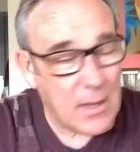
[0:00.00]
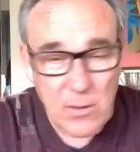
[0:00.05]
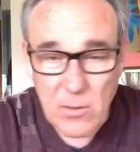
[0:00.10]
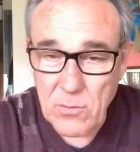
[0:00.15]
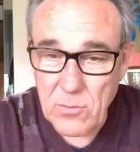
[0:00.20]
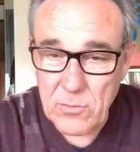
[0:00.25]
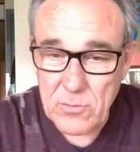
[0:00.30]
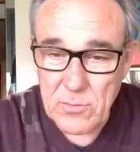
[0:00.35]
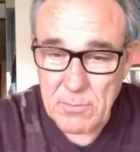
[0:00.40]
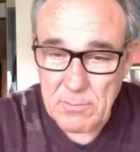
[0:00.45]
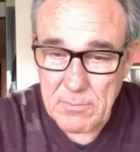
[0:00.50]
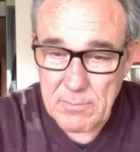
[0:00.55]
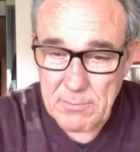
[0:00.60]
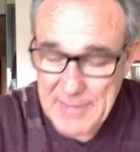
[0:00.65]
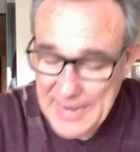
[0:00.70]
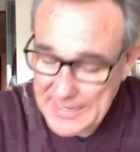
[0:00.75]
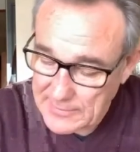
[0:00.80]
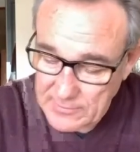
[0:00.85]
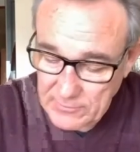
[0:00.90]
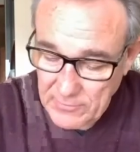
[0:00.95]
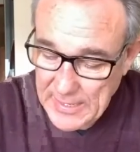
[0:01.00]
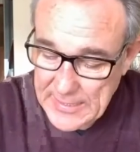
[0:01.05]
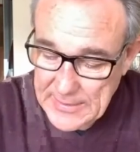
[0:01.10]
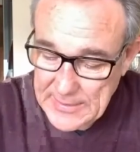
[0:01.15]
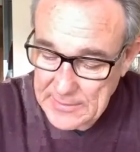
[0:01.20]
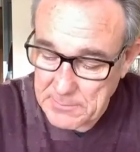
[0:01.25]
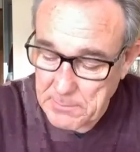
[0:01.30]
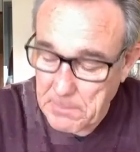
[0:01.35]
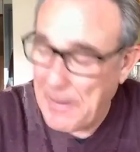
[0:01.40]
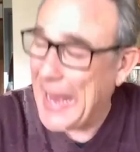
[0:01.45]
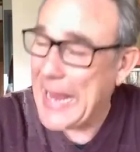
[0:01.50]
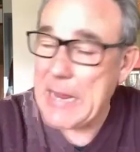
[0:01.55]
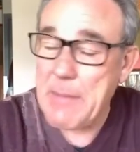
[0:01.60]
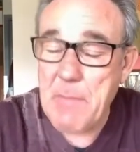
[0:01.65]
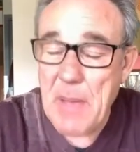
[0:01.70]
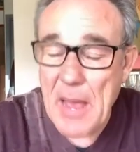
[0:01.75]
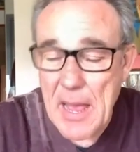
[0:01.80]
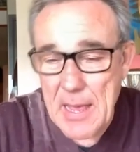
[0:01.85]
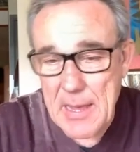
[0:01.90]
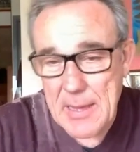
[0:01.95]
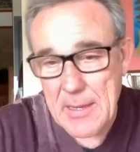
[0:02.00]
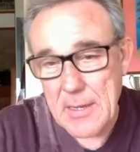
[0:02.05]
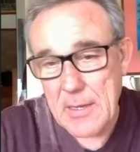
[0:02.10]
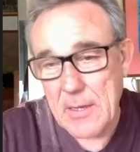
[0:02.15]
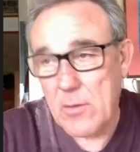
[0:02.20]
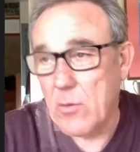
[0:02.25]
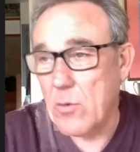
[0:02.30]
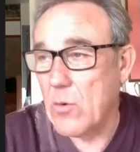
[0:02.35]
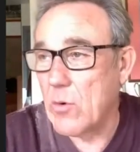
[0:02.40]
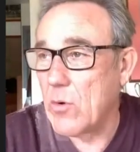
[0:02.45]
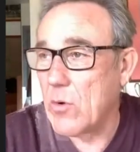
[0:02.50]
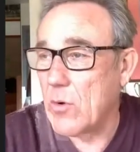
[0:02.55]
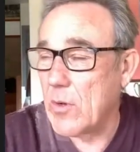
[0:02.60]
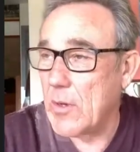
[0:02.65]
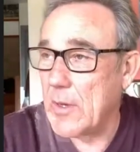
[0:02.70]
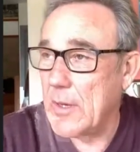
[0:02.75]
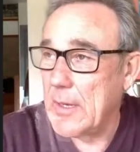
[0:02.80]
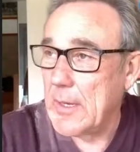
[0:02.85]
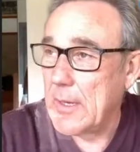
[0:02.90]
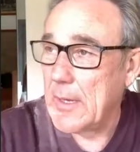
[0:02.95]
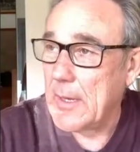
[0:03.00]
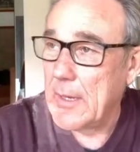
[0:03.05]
old macerated paper or